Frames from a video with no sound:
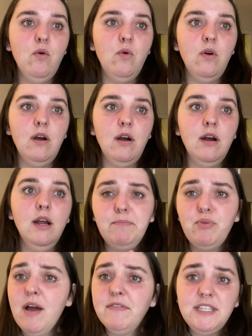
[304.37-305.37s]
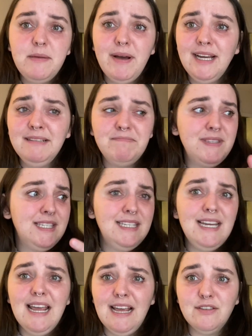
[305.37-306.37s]
or prophecy by
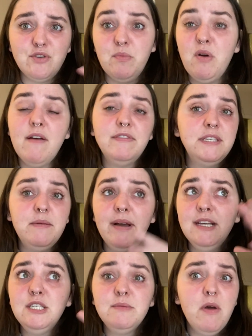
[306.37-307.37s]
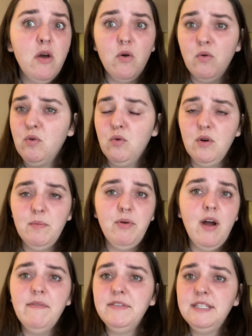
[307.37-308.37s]
sticks or prophecy by smoke or
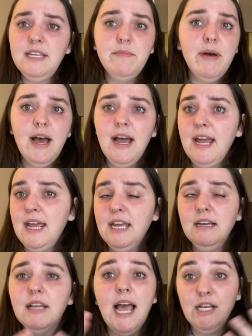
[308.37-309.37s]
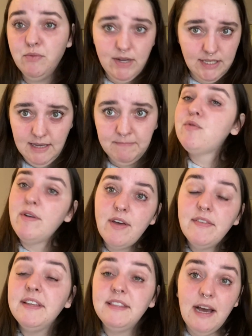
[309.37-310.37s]
prophecy by XYZ so I
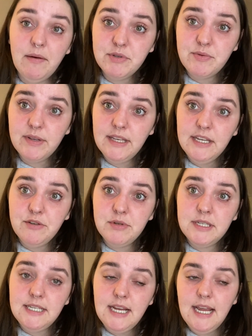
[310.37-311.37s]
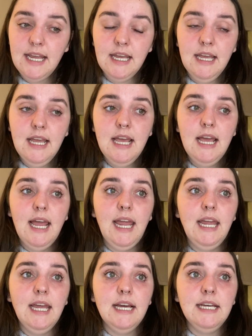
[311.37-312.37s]
thought that that was really interesting
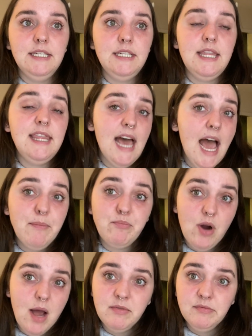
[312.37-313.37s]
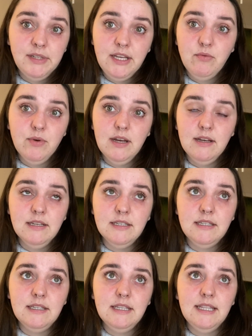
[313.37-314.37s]
and that probably
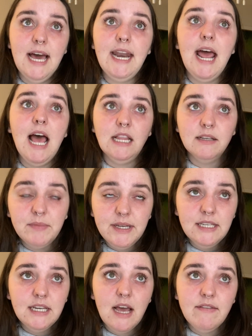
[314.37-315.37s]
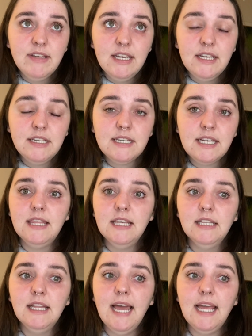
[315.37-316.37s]
was that element of it
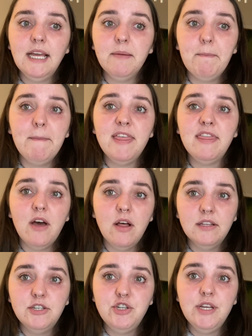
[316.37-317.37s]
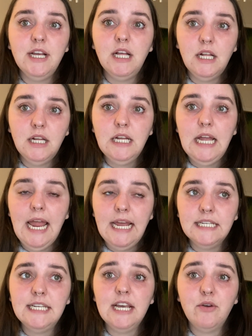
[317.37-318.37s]
the like mythology
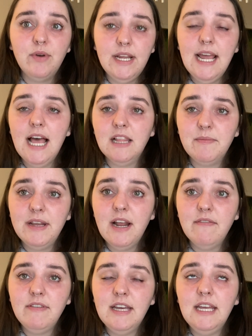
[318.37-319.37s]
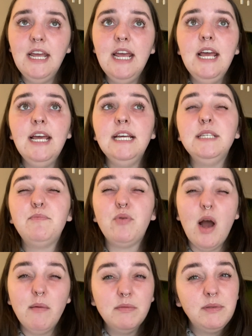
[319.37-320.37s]
antiquity element of it is
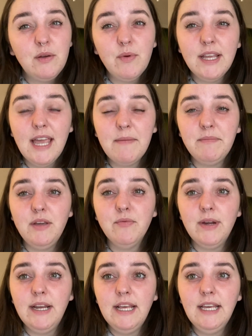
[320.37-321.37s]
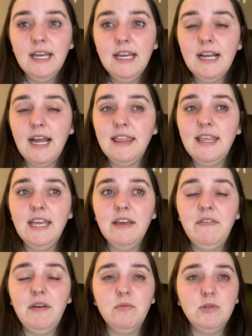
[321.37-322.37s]
probably what kept me reading it. I think
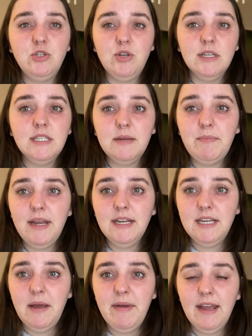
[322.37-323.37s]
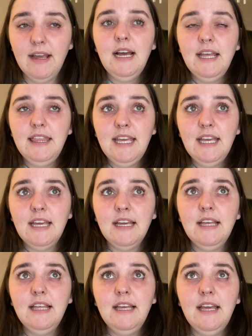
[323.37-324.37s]
if it was just a pandemic, I think
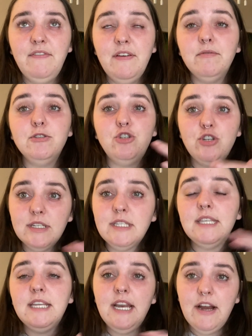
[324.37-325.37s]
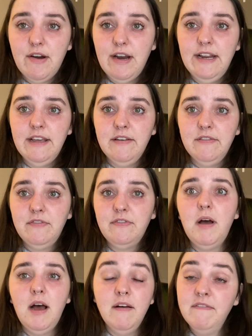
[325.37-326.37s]
if it was just the narrative
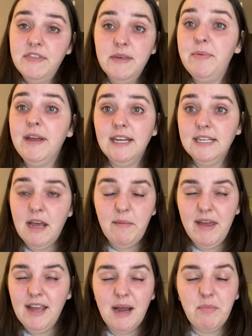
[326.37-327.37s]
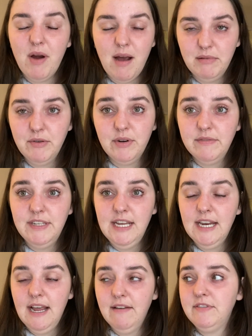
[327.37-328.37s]
of the pandemic, I probably would have
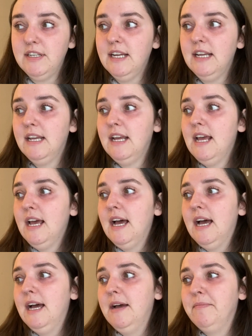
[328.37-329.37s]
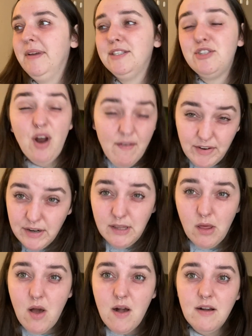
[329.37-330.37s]
DNF'd it. Um, it's not very
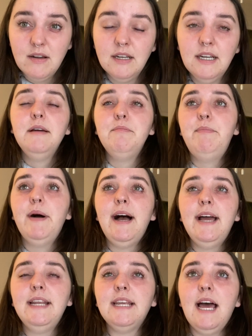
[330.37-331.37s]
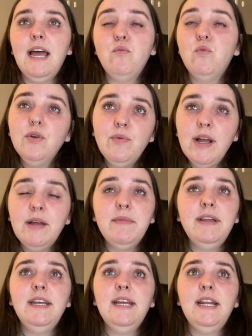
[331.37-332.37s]
long, but I would
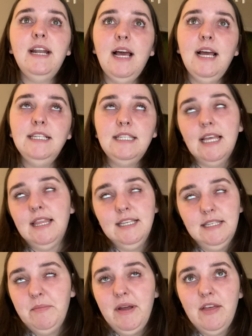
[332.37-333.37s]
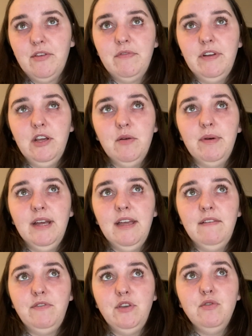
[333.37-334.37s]
recommend it. I said this in my other video, but
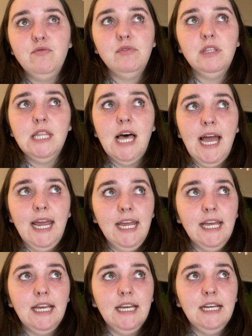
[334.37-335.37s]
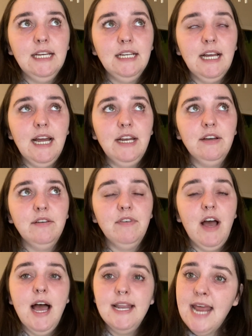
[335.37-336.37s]
if you like kind of
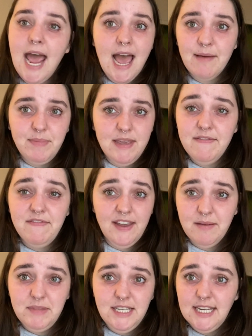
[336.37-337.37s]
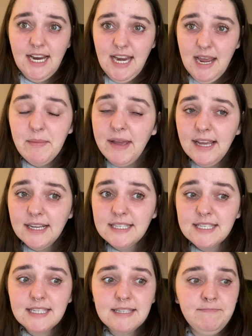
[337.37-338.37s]
unhappy family
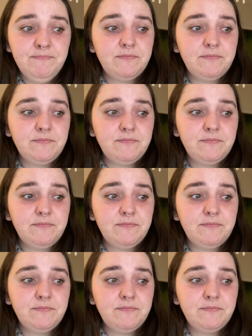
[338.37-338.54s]
dynamics,